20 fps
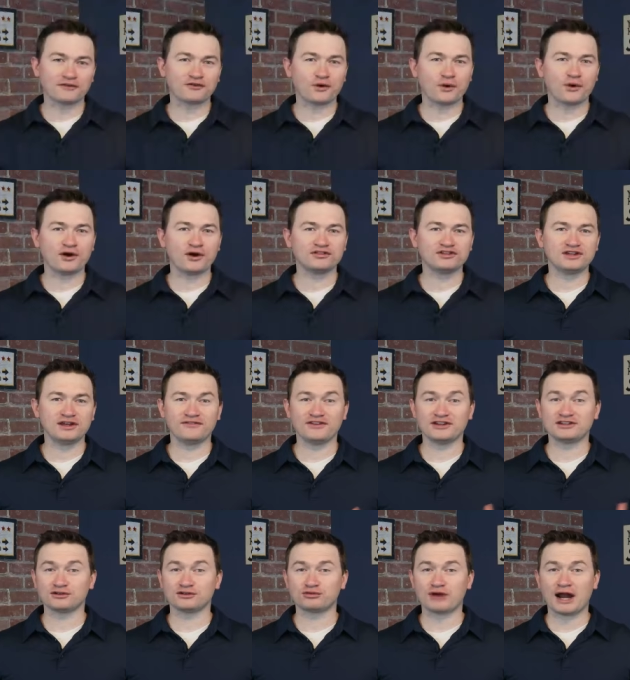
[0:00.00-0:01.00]
of course, if
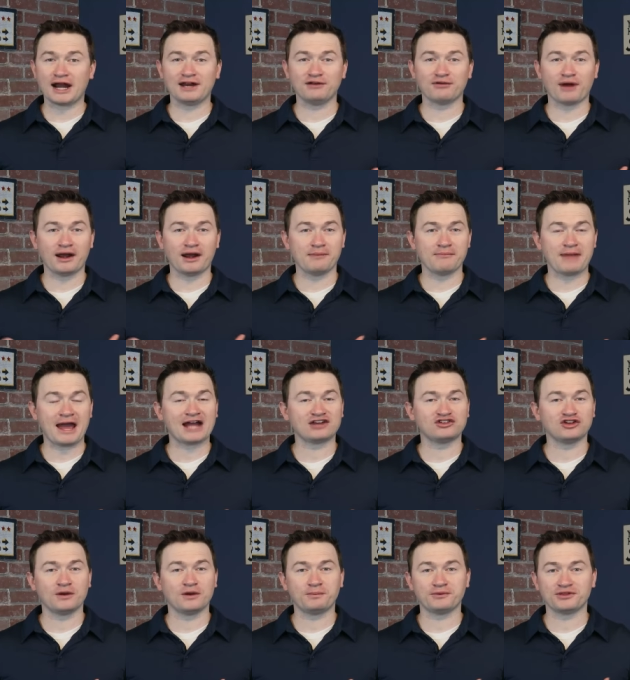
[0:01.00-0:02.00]
it's a righty-righty
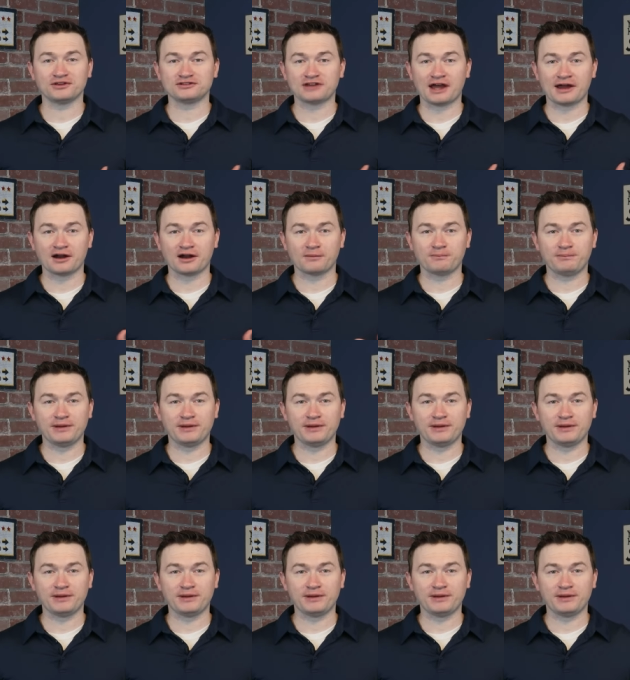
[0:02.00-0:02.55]
matchup with a sidearm